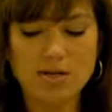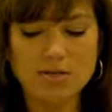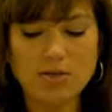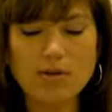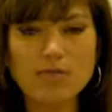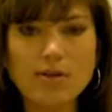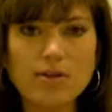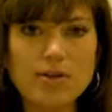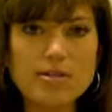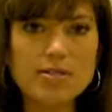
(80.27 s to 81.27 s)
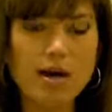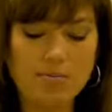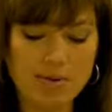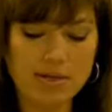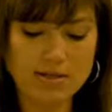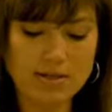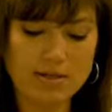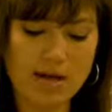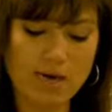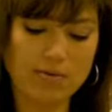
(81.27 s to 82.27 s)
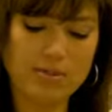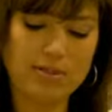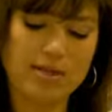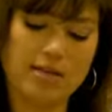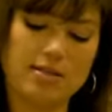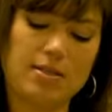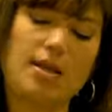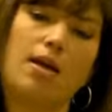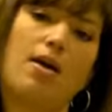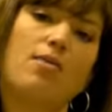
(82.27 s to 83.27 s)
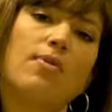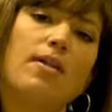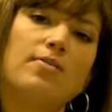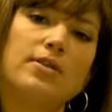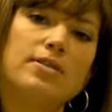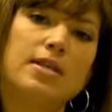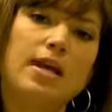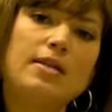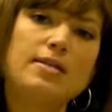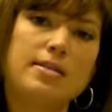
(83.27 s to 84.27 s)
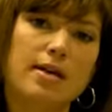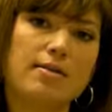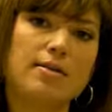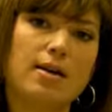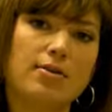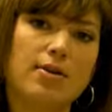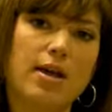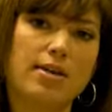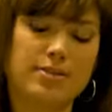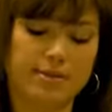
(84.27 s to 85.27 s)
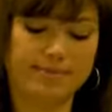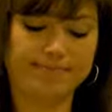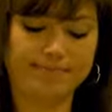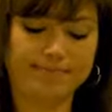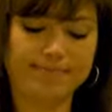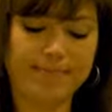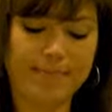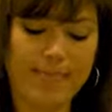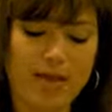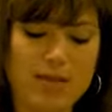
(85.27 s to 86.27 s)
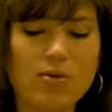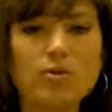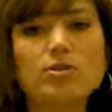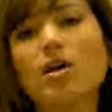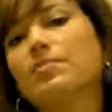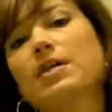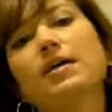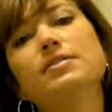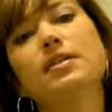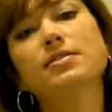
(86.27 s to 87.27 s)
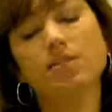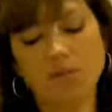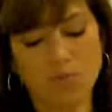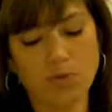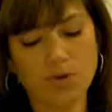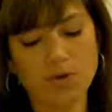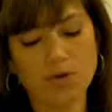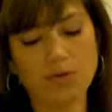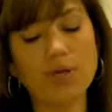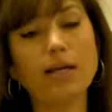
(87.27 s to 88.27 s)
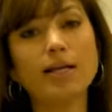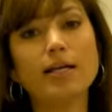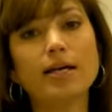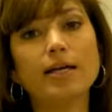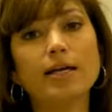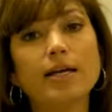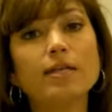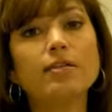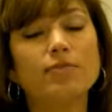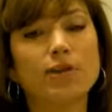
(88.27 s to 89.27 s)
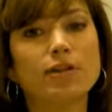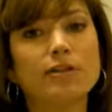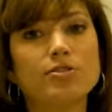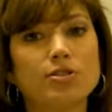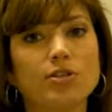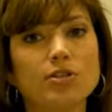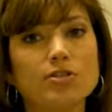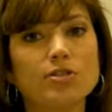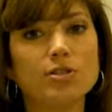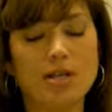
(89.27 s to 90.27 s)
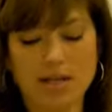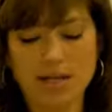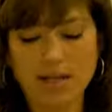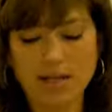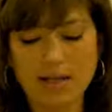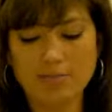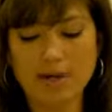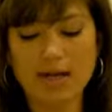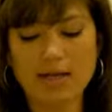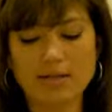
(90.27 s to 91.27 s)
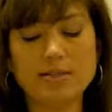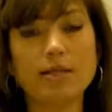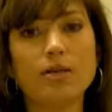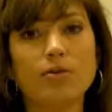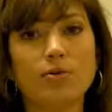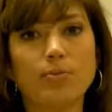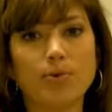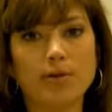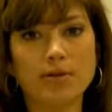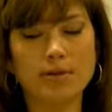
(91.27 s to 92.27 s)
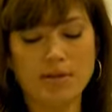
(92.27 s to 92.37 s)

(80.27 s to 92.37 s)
So I feel that these topics I will discuss today are relevant to any size congregation. The workshops I attended were Creating a Kid-Friendly Church, led by Dick Gruber,